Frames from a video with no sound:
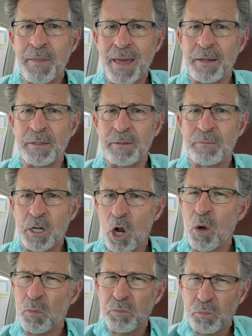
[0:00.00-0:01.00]
that, you
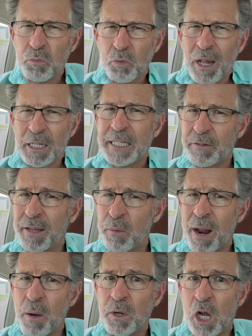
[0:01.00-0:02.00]
know, relatively
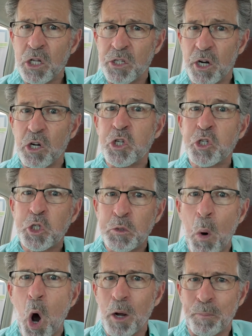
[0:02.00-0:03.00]
what I would consider
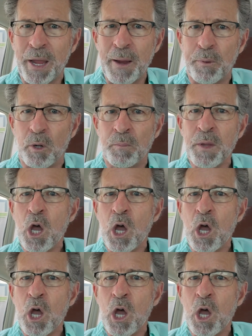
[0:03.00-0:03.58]
smart people